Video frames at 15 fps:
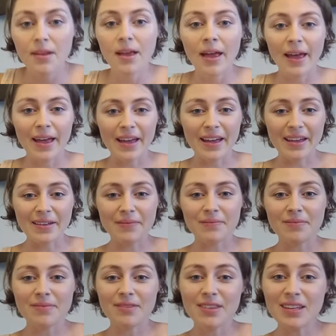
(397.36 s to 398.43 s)

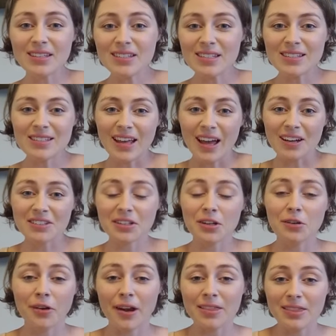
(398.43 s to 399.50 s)
And this is actually a
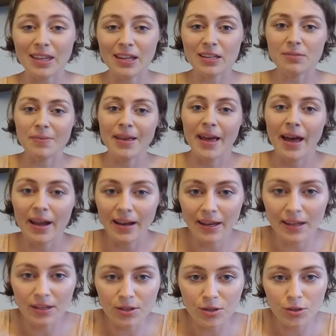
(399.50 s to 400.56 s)
great thing to be adding
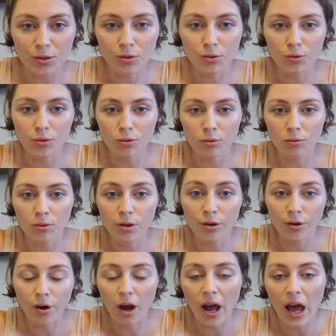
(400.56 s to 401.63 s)
into
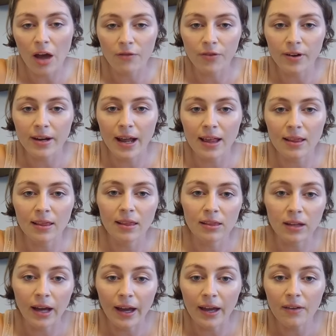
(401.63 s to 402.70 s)
your everyday
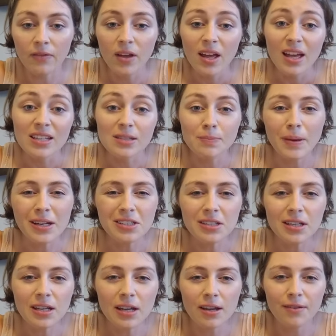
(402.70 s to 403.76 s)
life,
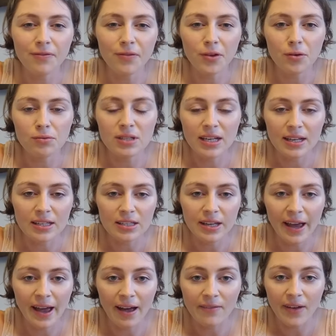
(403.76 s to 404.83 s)
especially if you tend to
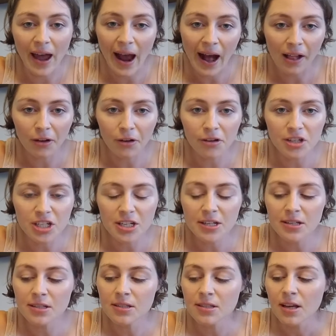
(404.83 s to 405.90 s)
have
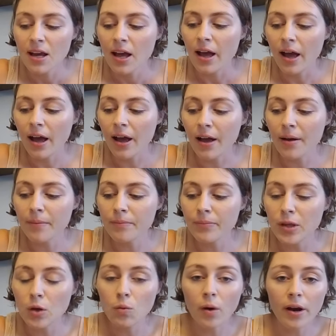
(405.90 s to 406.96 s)
allergies. Um,
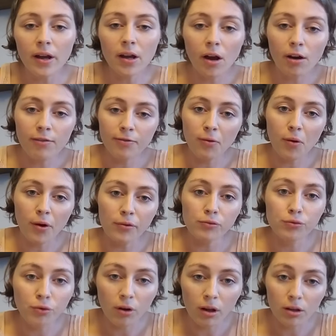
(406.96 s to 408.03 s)
you want to go
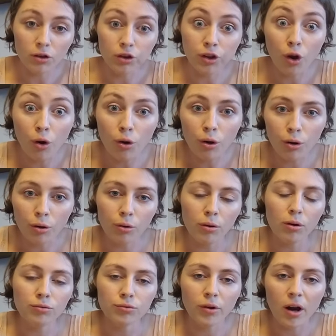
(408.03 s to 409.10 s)
for local
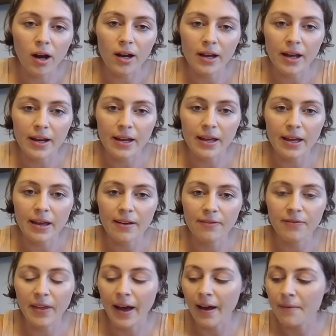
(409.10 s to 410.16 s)
raw honey, if
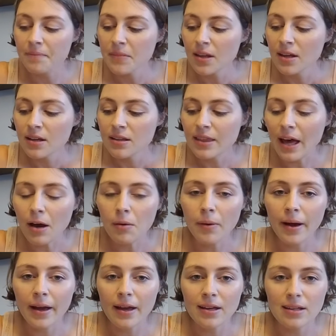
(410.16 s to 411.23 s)
that. That
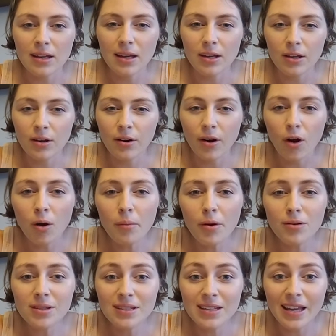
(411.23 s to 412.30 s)
way, you're
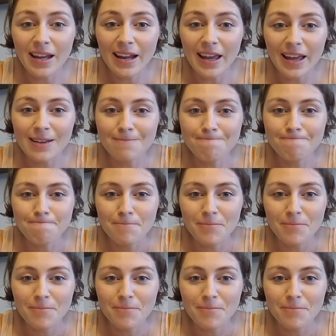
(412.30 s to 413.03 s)
almost getting